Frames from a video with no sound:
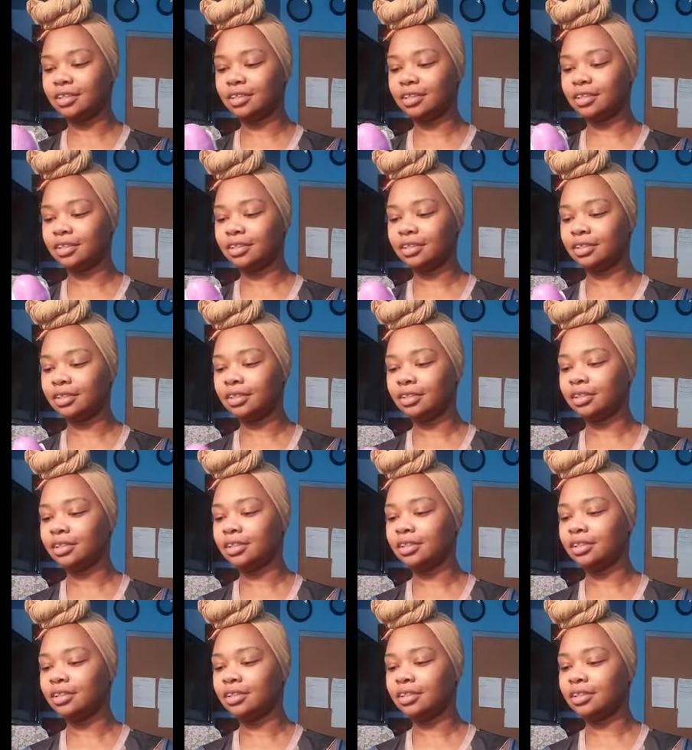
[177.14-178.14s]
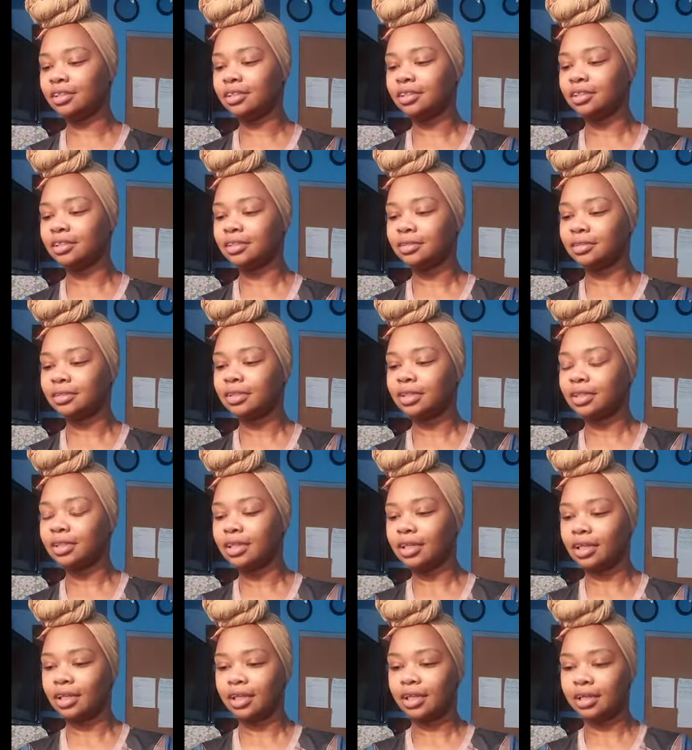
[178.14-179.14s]

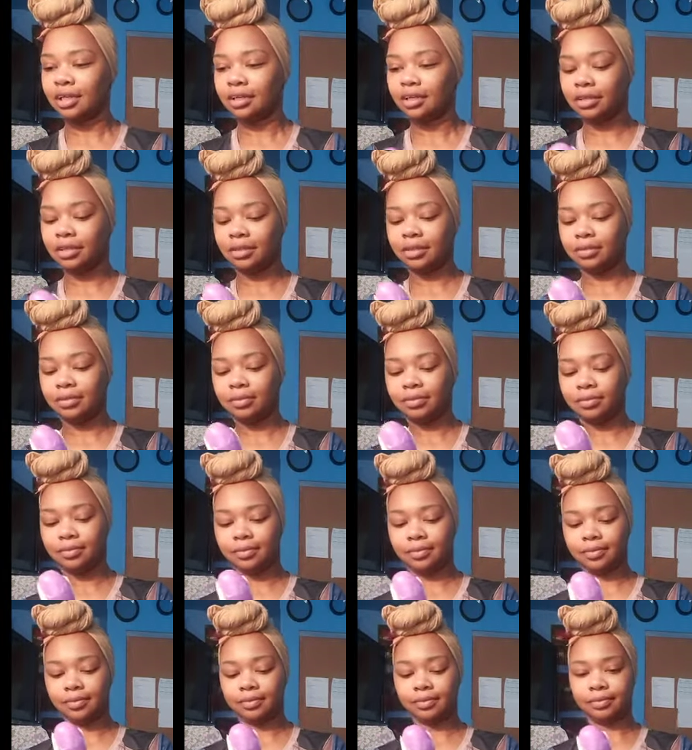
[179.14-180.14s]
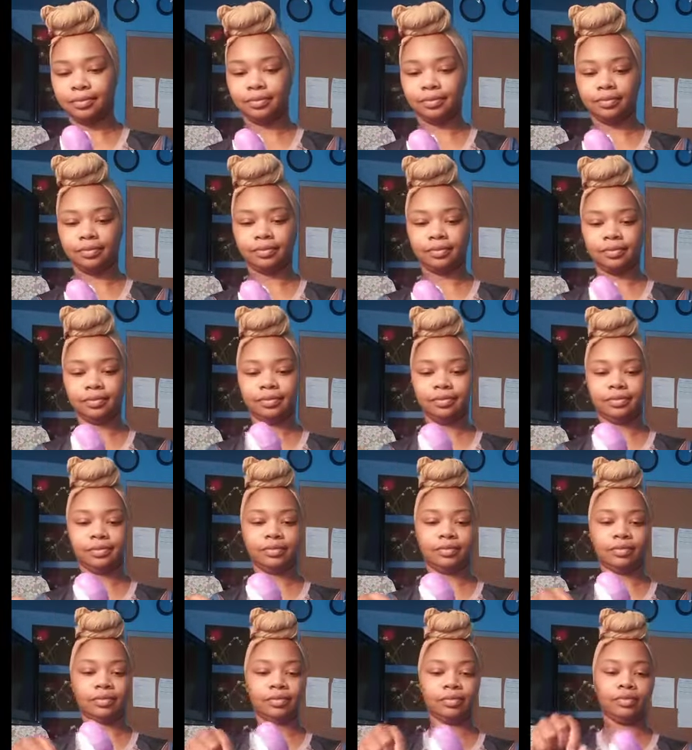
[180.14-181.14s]
(no one is talking)